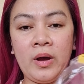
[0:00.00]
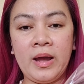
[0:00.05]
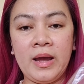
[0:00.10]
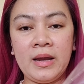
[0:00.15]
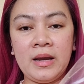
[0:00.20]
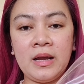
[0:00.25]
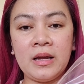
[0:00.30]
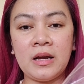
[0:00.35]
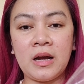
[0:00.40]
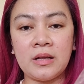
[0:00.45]

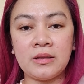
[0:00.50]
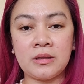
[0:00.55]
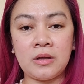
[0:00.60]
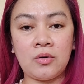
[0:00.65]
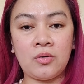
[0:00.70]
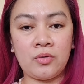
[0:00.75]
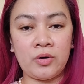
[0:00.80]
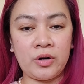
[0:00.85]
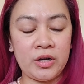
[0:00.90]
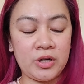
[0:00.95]
And I got
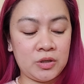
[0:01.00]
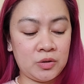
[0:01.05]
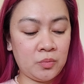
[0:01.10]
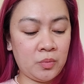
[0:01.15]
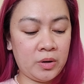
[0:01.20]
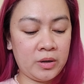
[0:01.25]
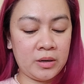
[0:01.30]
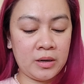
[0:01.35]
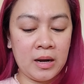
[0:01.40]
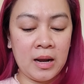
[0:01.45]
the orange
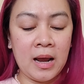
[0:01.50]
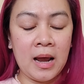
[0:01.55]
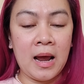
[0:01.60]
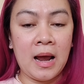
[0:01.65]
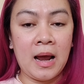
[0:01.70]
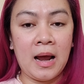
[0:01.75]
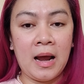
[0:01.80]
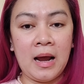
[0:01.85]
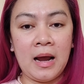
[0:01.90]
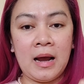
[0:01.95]
one.
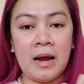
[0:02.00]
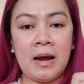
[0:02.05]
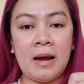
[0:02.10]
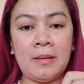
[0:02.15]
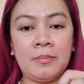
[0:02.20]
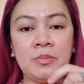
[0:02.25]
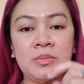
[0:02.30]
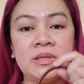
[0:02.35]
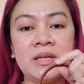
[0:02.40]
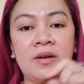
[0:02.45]

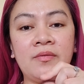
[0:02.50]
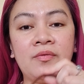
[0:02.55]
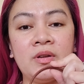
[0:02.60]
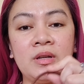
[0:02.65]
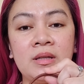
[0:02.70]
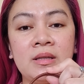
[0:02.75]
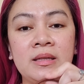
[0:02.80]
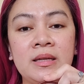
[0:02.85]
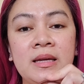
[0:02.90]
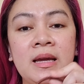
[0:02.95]
Um,
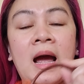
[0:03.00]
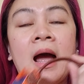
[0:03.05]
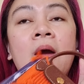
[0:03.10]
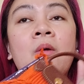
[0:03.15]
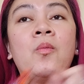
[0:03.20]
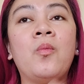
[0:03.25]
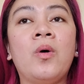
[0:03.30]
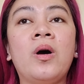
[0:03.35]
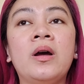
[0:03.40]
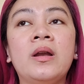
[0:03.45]
definitely I
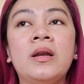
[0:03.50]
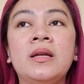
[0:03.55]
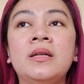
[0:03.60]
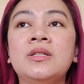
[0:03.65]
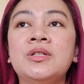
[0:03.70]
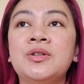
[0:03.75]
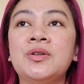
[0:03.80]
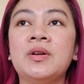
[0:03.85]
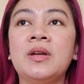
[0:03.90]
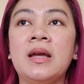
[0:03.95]

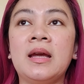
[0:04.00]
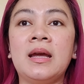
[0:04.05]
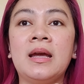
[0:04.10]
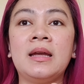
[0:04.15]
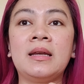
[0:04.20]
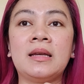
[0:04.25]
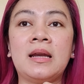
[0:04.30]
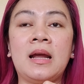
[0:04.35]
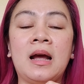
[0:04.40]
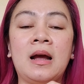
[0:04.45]
wanted to
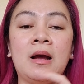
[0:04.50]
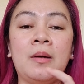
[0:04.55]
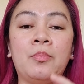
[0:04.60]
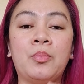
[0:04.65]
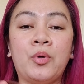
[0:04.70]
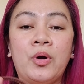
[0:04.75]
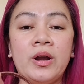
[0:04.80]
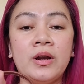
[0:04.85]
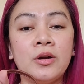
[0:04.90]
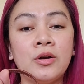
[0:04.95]
get a
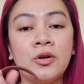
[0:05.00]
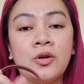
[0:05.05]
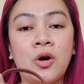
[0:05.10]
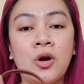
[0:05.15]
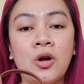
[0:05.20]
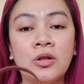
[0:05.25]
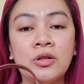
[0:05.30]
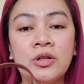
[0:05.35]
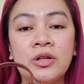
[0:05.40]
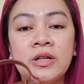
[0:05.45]
brighter
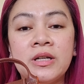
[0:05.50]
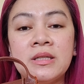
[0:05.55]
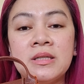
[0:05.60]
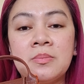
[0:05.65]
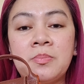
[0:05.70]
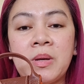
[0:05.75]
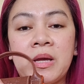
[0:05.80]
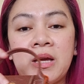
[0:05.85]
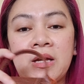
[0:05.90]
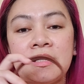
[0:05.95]
color. It's
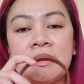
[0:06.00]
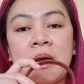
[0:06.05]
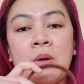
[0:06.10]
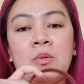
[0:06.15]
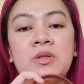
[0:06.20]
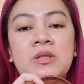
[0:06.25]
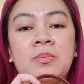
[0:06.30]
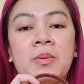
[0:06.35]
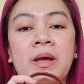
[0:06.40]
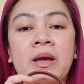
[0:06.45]
because I
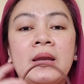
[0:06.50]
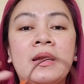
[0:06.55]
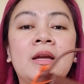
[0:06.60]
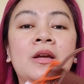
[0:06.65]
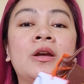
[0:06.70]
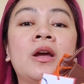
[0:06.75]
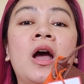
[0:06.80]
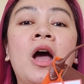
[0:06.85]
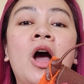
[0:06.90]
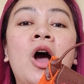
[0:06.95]
was
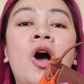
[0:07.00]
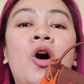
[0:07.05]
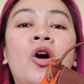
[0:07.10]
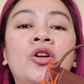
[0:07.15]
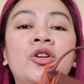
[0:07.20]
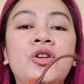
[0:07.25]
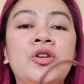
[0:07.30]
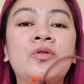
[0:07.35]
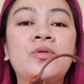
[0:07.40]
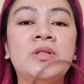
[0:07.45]
planning
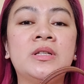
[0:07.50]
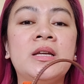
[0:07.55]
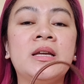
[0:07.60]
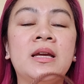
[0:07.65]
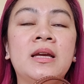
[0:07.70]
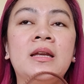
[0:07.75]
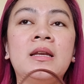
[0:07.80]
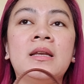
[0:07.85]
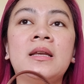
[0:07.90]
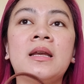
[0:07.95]
on using
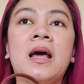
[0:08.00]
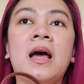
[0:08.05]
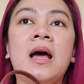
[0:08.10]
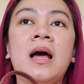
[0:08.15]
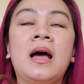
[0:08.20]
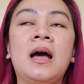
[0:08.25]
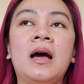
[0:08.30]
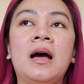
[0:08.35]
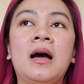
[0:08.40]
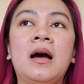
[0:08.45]
it
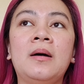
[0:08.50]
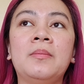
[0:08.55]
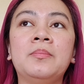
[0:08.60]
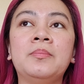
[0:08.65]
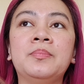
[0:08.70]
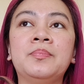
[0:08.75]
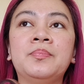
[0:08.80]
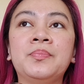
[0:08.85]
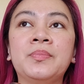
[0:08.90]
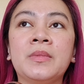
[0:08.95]
uh,
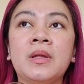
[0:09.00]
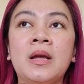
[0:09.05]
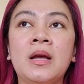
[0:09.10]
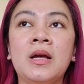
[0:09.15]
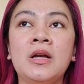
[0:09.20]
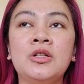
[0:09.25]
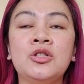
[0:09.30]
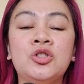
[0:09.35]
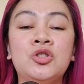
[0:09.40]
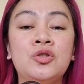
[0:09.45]

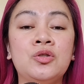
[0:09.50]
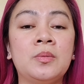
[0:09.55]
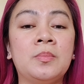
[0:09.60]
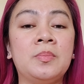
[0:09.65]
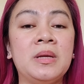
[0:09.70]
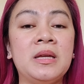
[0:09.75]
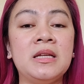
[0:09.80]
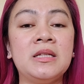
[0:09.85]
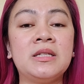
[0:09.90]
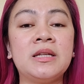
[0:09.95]
to the
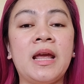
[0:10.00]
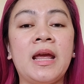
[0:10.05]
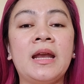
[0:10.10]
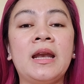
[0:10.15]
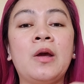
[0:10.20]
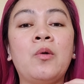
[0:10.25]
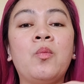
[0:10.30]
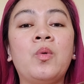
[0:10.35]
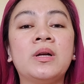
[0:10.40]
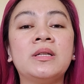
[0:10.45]
beach
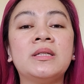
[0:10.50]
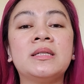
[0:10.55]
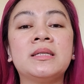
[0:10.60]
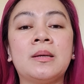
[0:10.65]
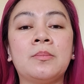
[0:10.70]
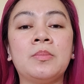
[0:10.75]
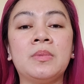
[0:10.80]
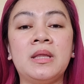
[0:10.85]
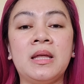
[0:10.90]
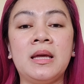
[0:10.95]
and I want
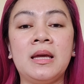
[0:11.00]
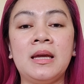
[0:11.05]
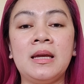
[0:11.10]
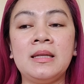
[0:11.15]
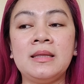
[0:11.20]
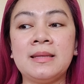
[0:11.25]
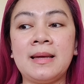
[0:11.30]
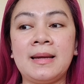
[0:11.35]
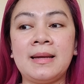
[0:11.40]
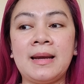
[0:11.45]

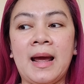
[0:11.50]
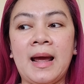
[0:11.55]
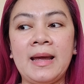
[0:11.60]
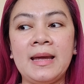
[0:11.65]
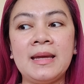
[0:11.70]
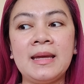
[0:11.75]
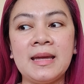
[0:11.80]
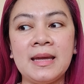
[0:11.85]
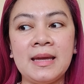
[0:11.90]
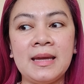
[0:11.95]
something that I
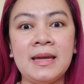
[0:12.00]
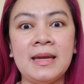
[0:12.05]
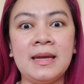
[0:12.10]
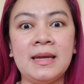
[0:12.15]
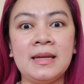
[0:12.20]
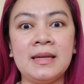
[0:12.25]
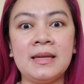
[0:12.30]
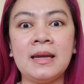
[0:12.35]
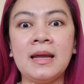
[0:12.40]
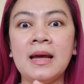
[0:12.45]

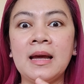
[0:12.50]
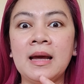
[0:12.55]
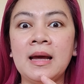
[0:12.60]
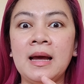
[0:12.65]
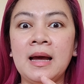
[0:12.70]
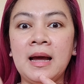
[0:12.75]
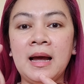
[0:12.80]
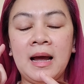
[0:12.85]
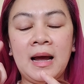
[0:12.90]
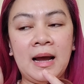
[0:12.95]
can
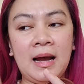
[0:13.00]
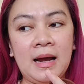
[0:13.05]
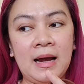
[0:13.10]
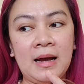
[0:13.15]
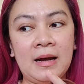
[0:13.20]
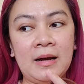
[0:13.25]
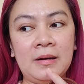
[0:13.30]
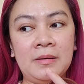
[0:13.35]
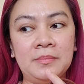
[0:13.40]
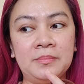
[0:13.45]

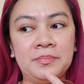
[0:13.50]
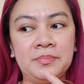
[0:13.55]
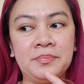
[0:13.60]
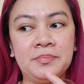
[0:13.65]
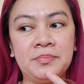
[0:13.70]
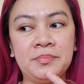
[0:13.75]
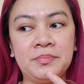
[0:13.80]
um,